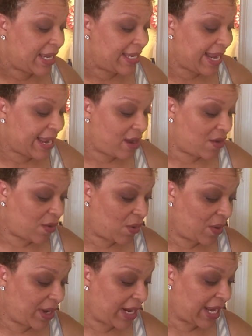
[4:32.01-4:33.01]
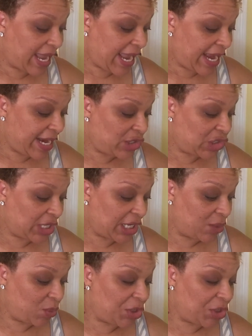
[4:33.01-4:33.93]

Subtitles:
Now, on occasion,